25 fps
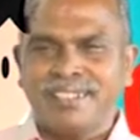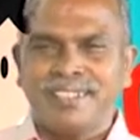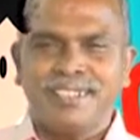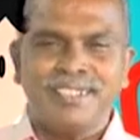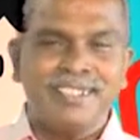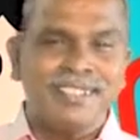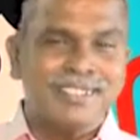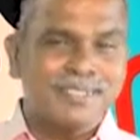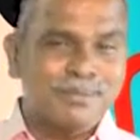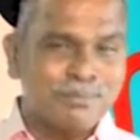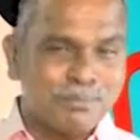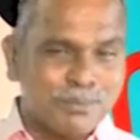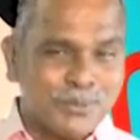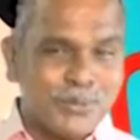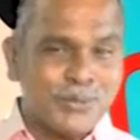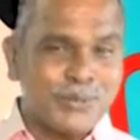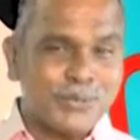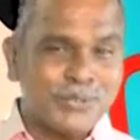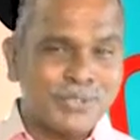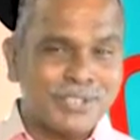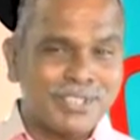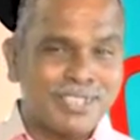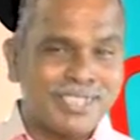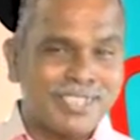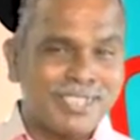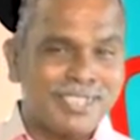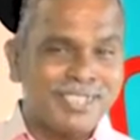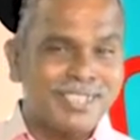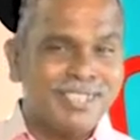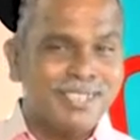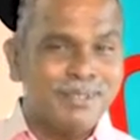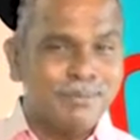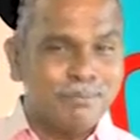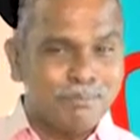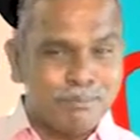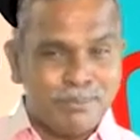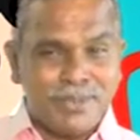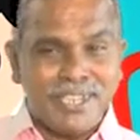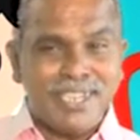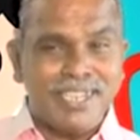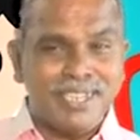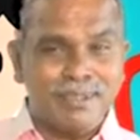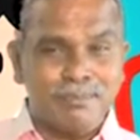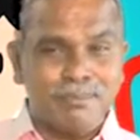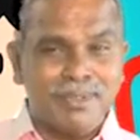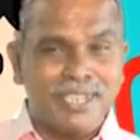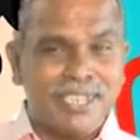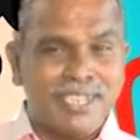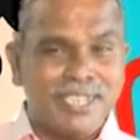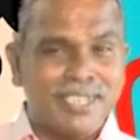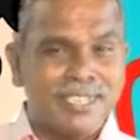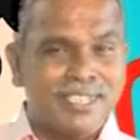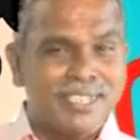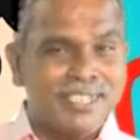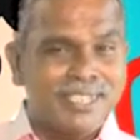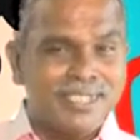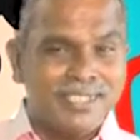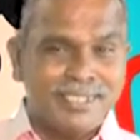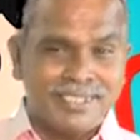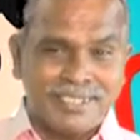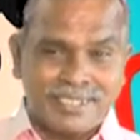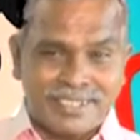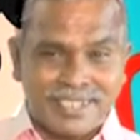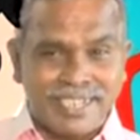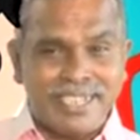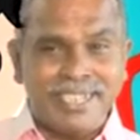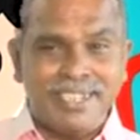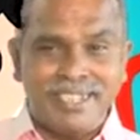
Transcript: is mostly made by red